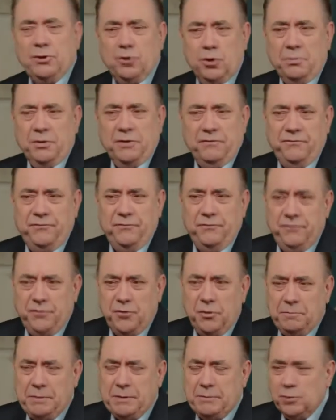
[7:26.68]
Oborne,
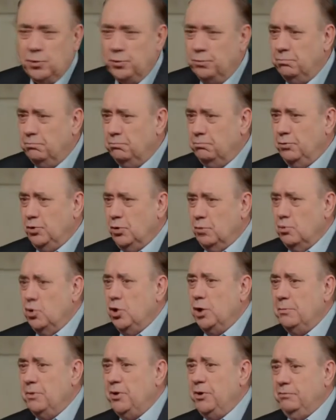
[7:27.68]
few people know
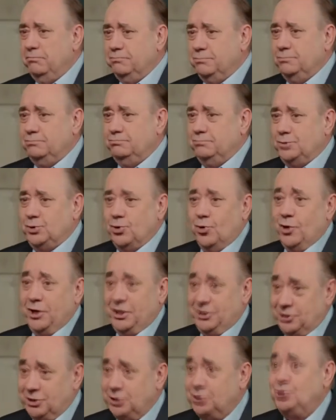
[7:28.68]
more about
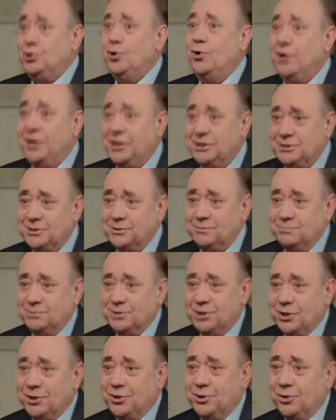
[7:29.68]
Tories and Toryism
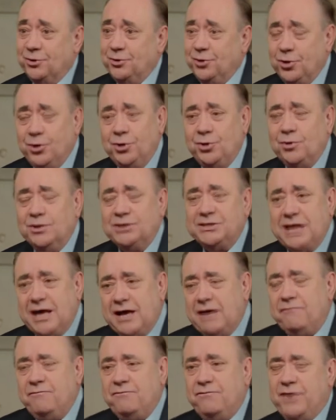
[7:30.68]
than you do. Is that
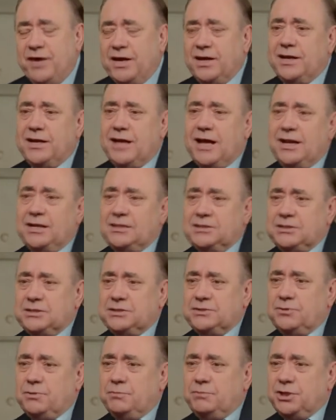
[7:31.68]
a fair analysis
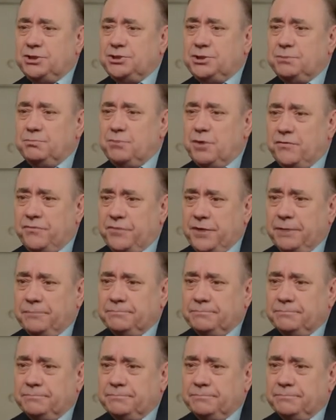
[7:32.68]
from Richard Murphy?